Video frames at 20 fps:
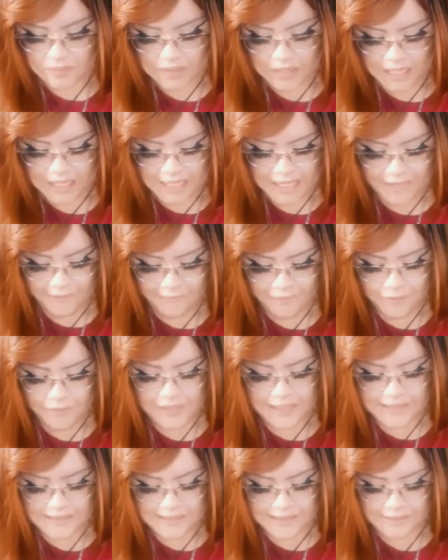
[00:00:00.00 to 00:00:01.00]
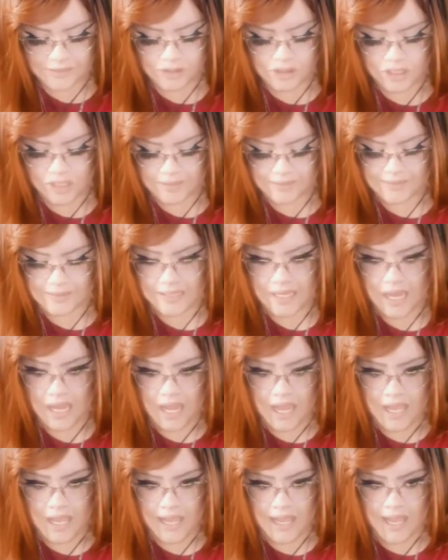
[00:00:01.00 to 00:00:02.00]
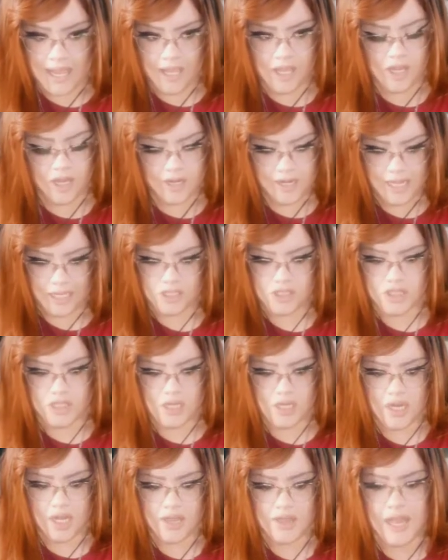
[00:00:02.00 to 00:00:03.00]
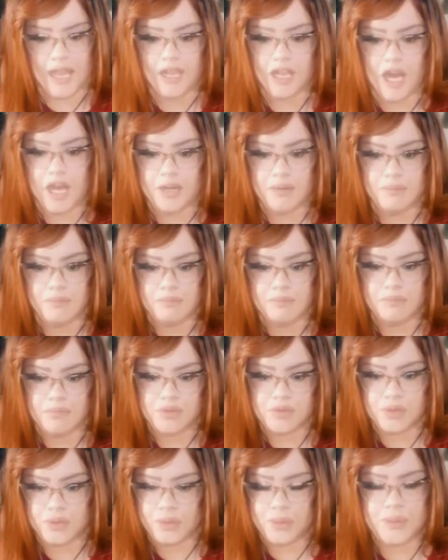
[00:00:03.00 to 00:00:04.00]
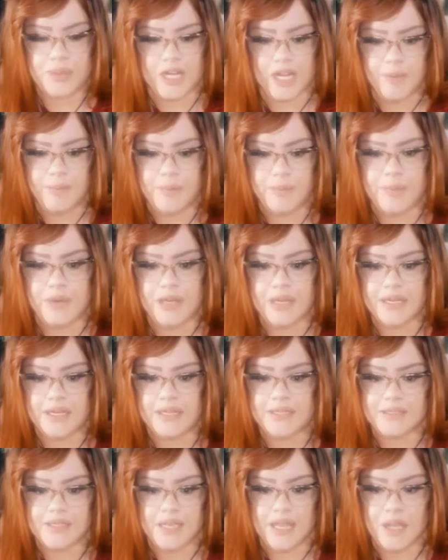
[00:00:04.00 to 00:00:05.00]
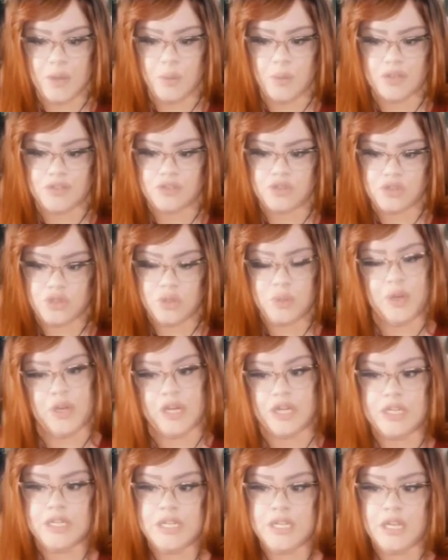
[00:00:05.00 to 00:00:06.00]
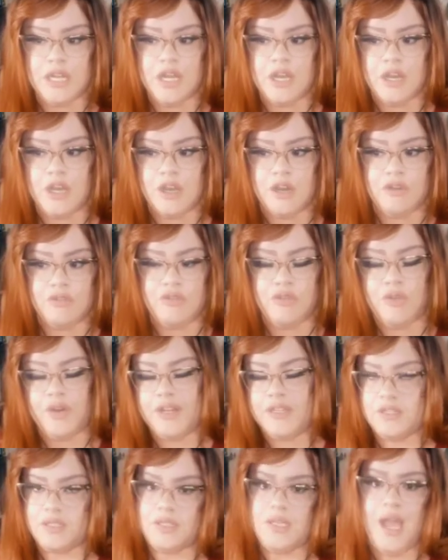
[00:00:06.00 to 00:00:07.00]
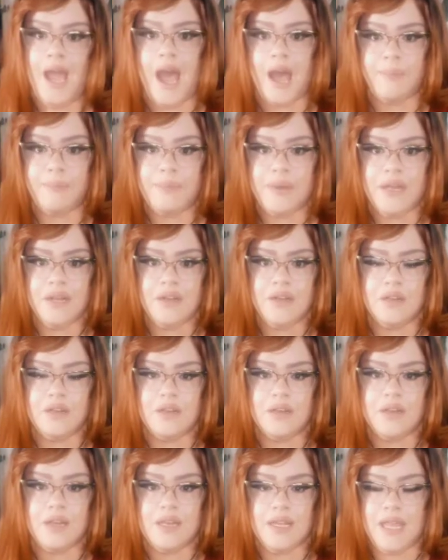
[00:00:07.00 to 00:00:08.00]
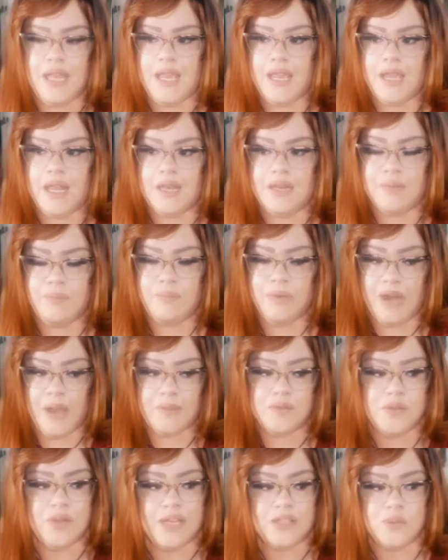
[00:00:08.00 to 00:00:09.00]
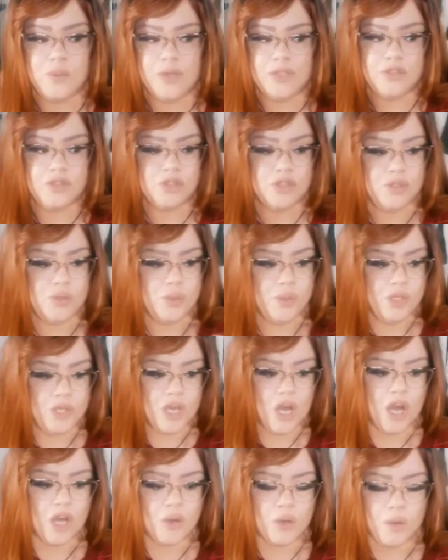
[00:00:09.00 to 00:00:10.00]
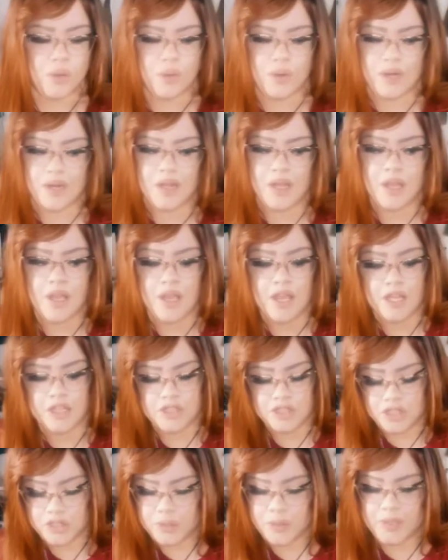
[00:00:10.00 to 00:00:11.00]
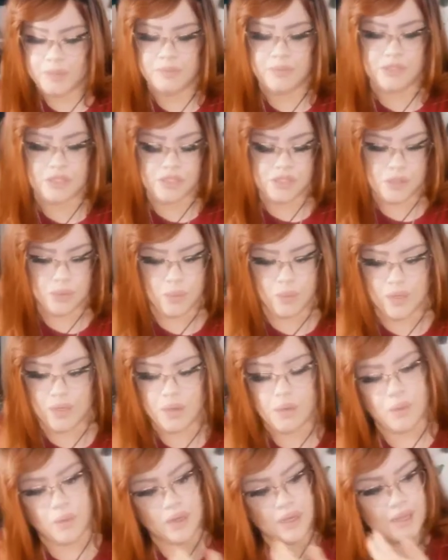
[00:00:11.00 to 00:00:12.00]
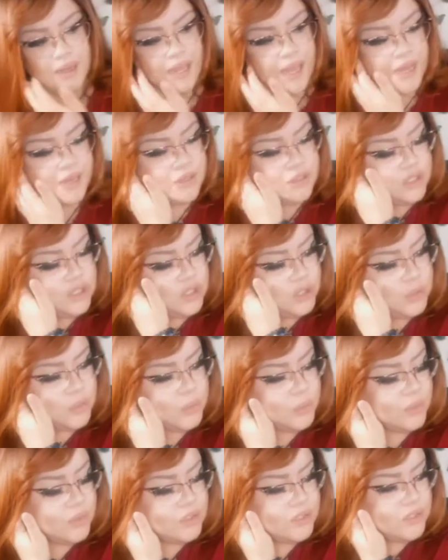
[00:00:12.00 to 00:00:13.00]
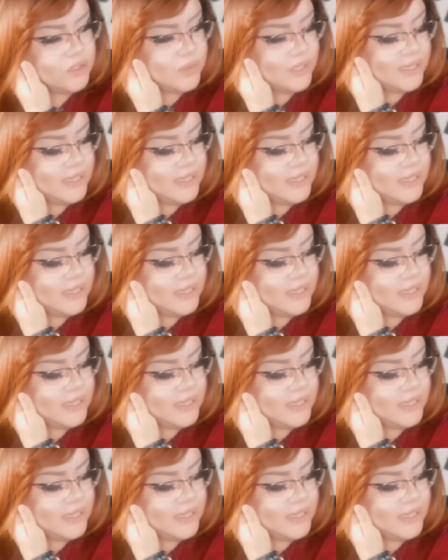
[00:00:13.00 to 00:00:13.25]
And I feel this is just a connection that got screwed up because it was too early for it to happen, and perhaps you guys were too young or too immature, or again, your